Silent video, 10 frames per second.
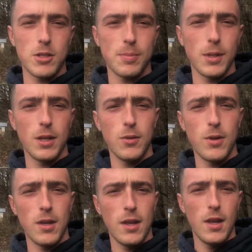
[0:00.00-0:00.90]
below.
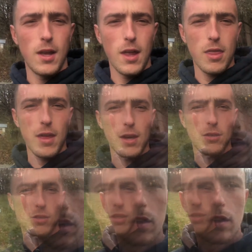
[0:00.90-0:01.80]

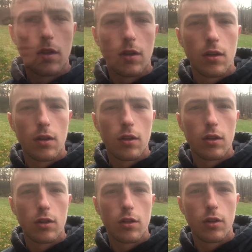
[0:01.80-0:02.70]
Thanks.
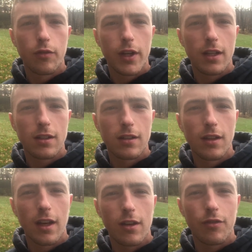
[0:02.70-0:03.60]
Don't forget to
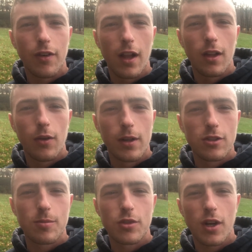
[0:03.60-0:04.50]
like, follow, and
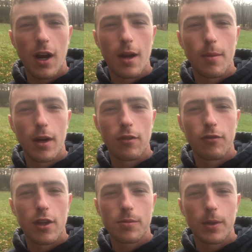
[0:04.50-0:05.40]
subscribe on
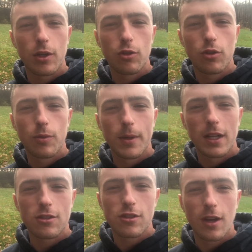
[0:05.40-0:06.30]
Facebook, YouTube, and
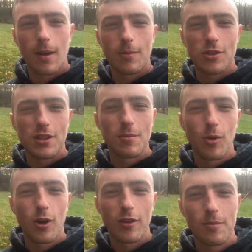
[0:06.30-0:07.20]
Instagram to see
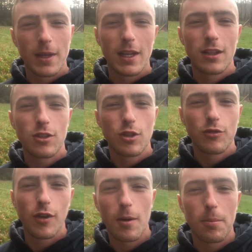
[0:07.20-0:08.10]
more of me and the 2
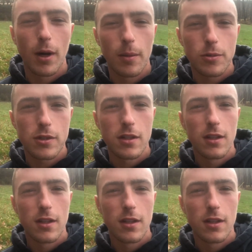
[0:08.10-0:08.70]
farm pups.